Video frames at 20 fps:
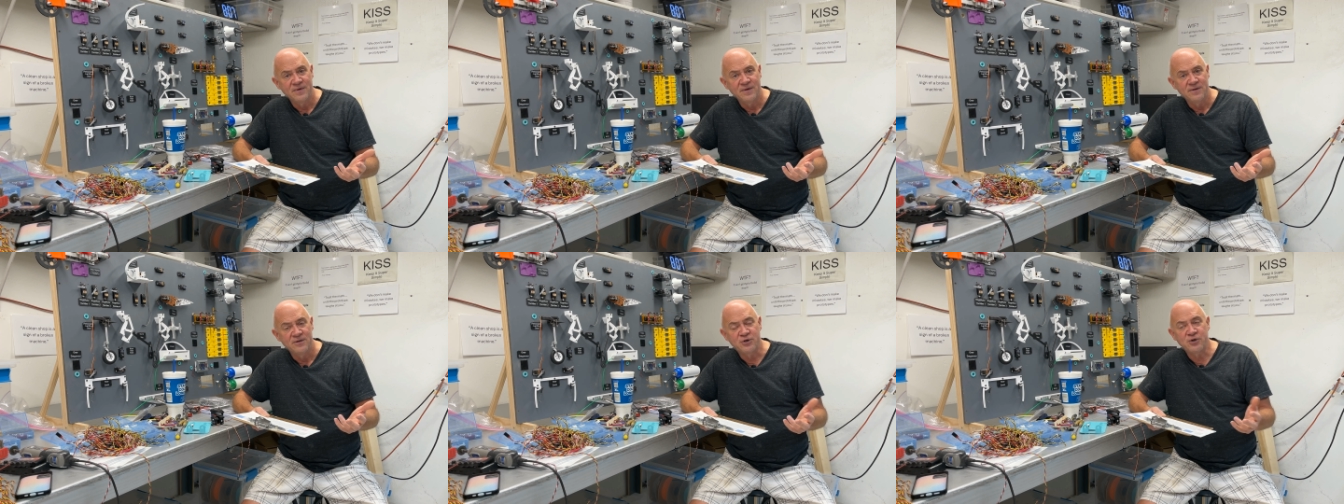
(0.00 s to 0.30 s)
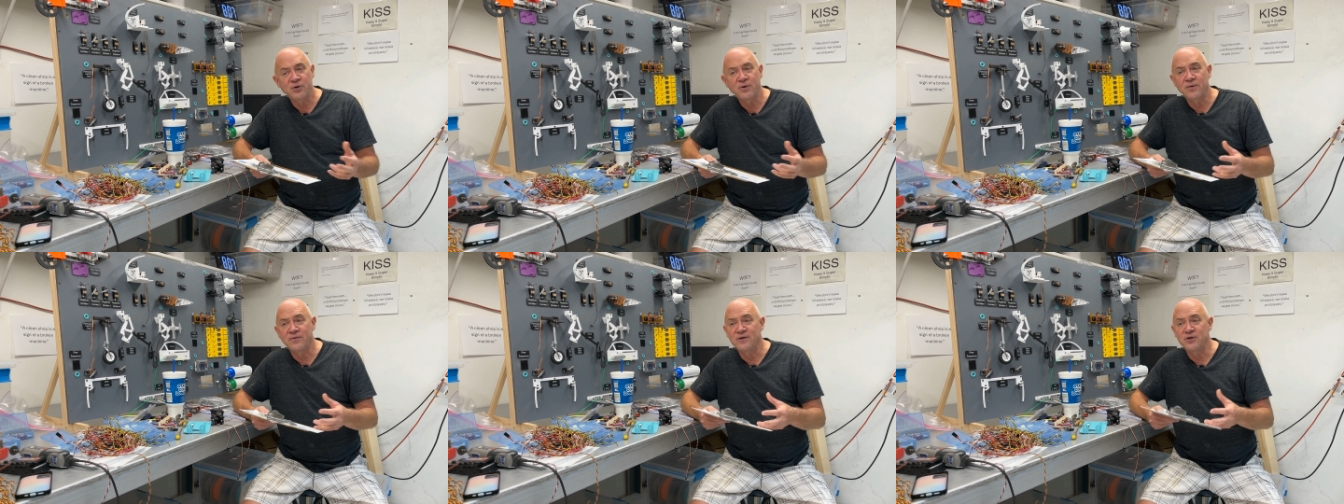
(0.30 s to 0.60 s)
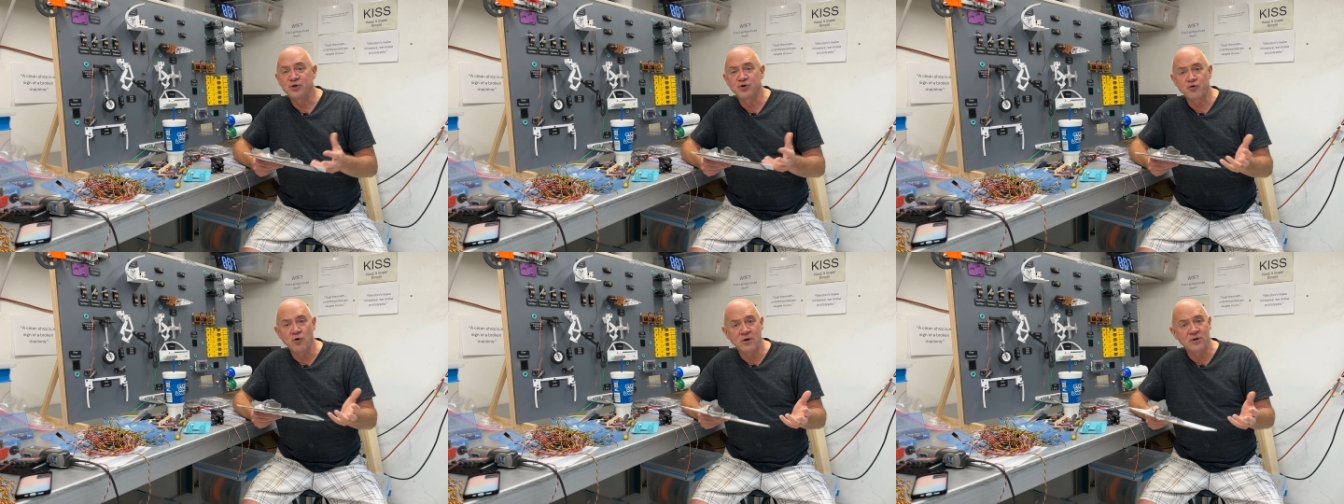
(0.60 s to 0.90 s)
Sure, the
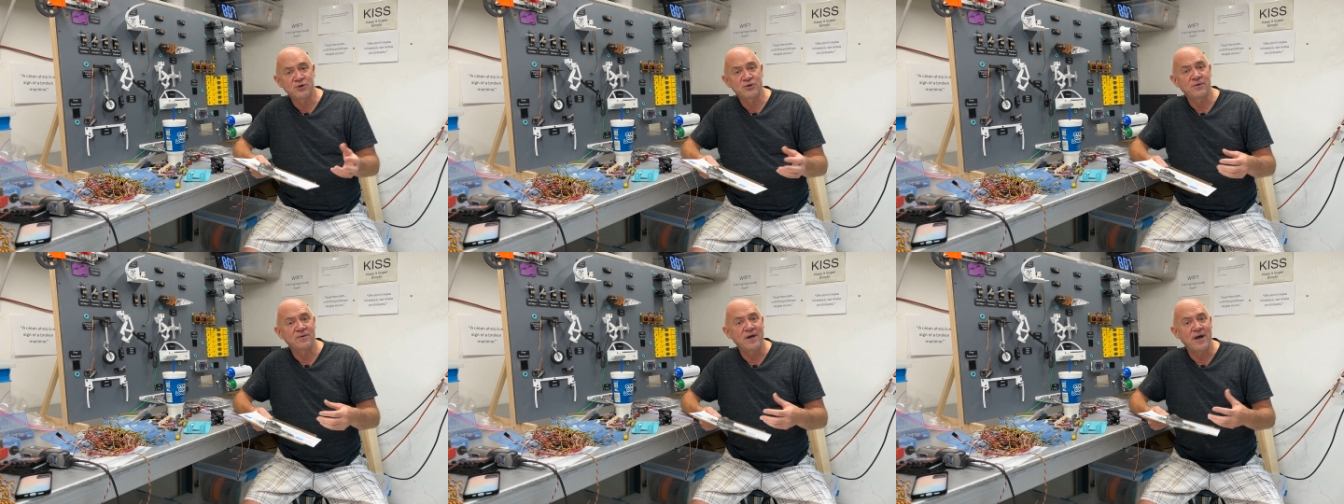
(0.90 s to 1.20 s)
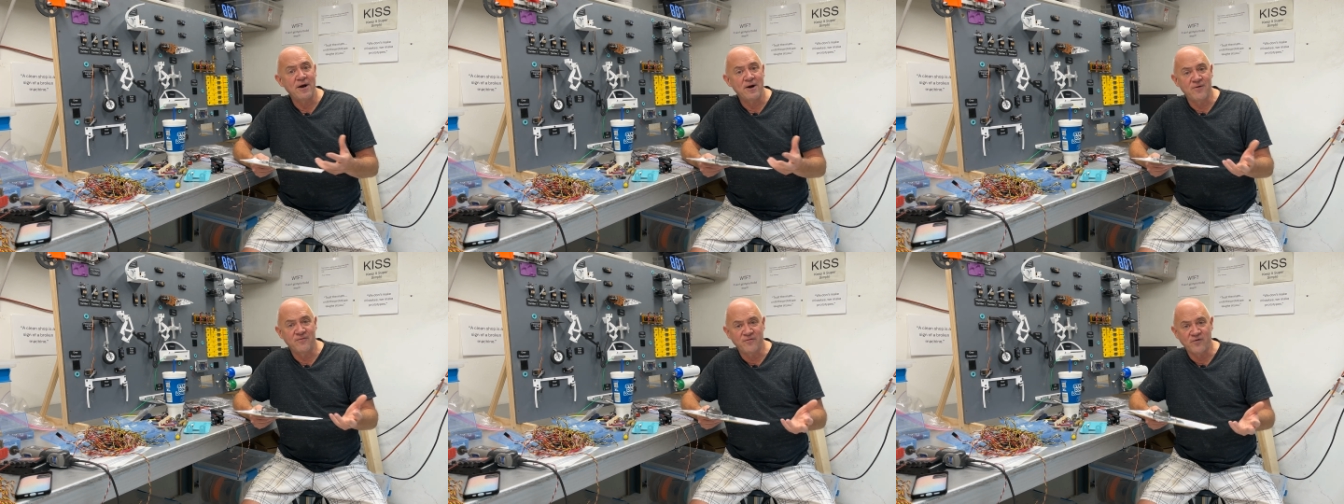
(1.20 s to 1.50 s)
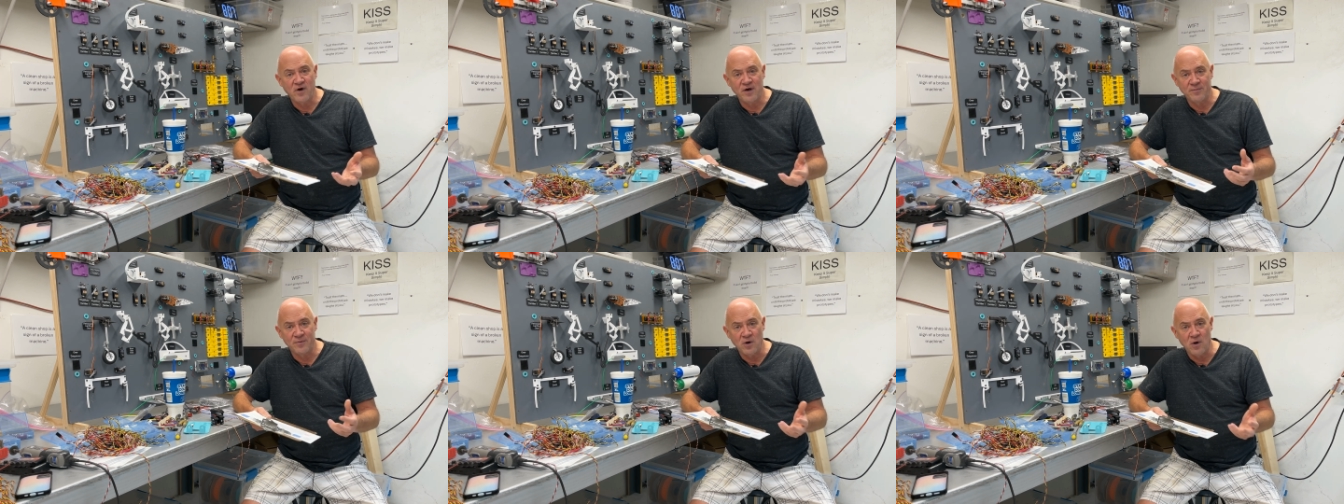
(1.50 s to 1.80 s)
structure, the
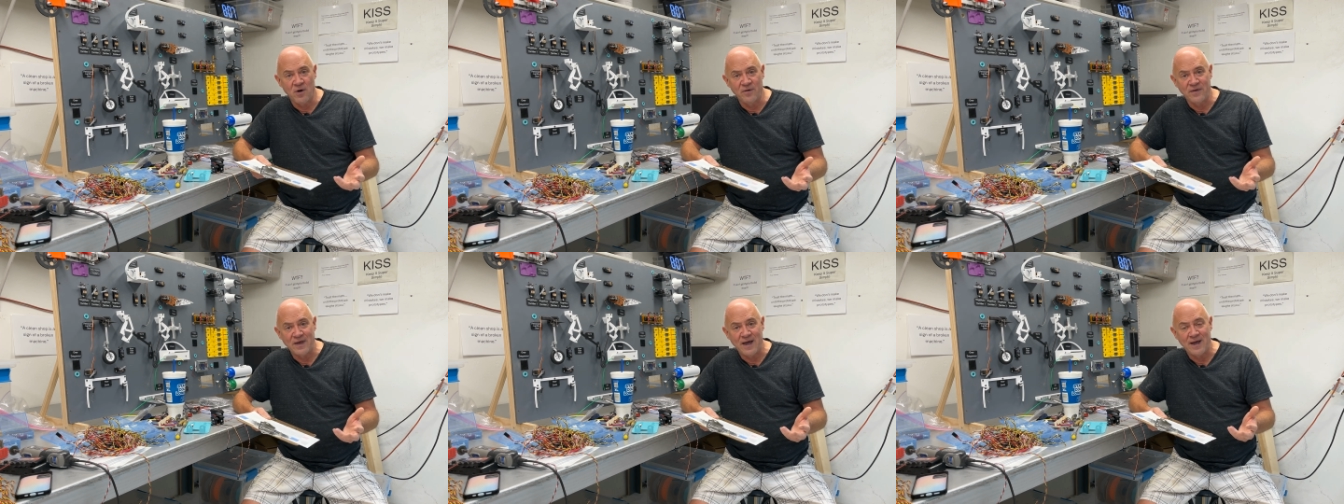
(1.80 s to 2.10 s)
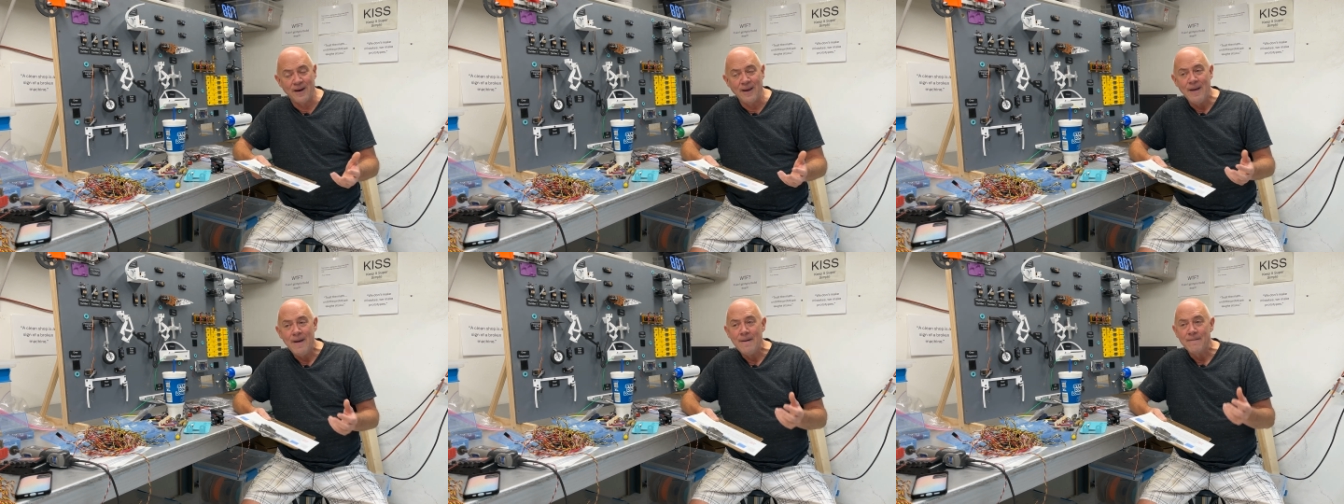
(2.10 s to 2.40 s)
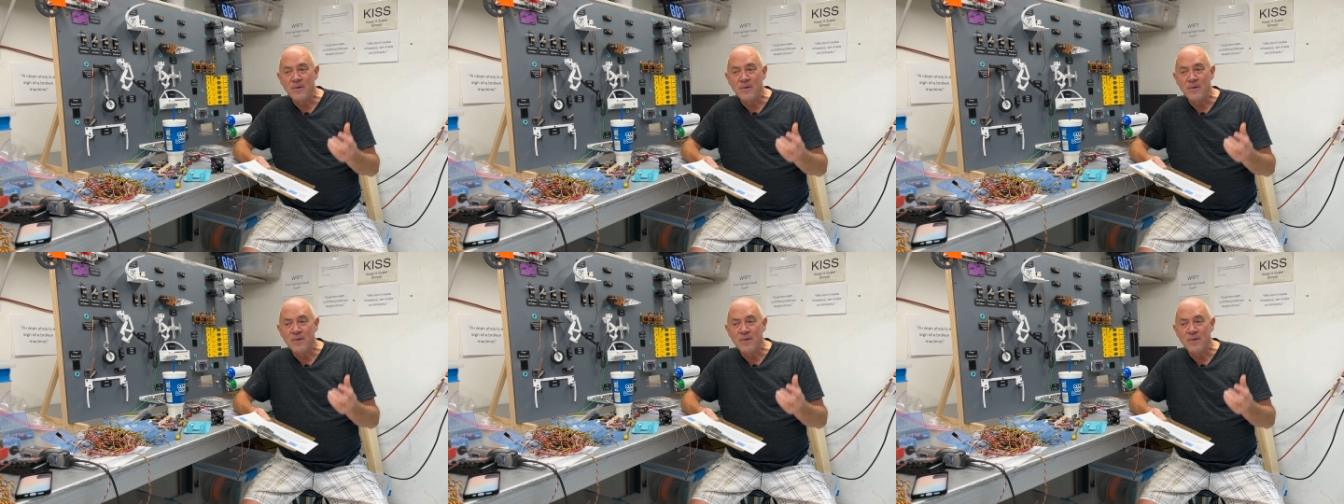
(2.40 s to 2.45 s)
airframe, and all that.